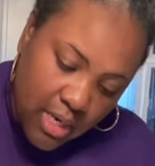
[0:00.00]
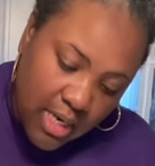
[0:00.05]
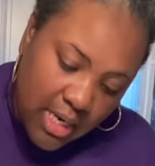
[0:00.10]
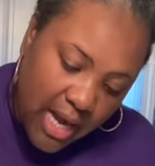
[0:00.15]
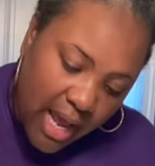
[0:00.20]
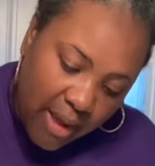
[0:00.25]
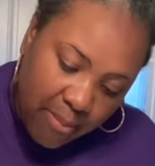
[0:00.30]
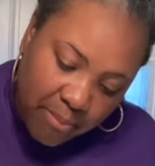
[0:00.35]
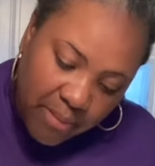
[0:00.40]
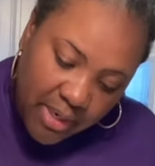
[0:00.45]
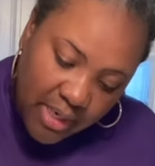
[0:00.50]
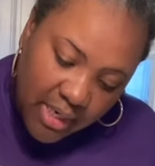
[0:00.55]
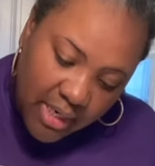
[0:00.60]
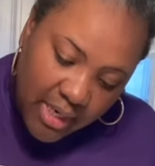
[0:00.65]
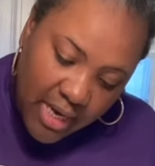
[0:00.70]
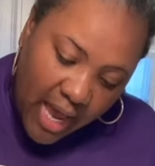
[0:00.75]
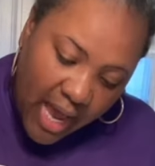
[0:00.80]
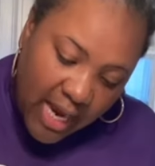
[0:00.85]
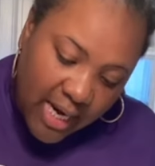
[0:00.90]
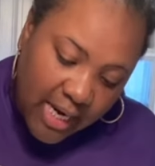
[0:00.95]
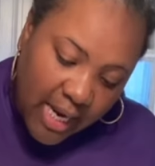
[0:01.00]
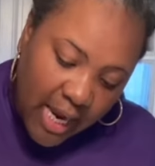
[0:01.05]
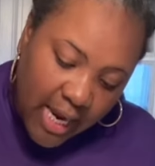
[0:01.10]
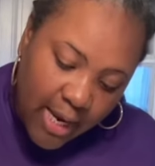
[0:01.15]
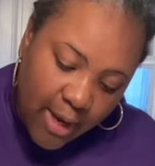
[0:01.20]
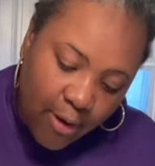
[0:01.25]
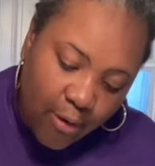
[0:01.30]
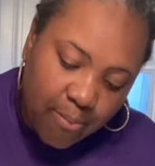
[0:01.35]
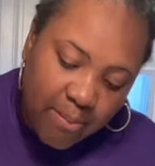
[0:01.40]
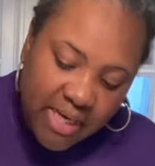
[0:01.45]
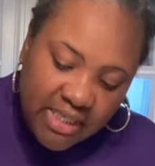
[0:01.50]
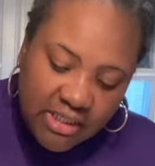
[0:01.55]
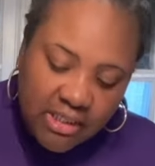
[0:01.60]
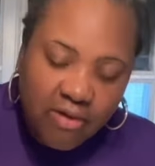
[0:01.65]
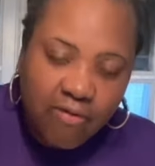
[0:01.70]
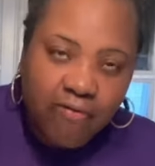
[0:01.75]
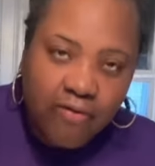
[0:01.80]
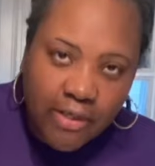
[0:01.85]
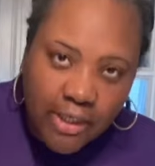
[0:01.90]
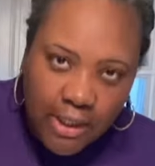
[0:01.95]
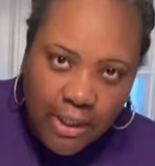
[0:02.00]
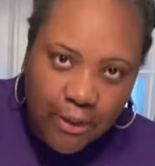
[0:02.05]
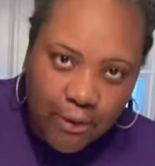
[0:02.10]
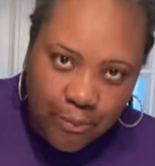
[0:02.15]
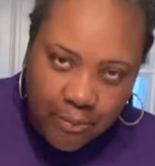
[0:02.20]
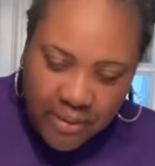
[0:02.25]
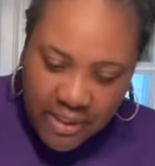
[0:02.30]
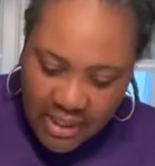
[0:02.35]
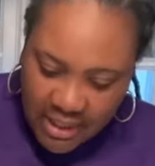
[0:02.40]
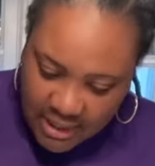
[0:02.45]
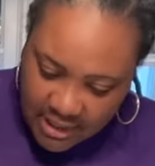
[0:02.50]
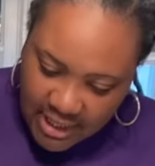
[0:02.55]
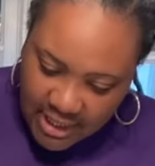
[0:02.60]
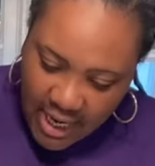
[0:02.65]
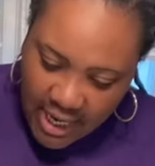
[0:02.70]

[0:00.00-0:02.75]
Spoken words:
Now me, I can't help myself a little bit.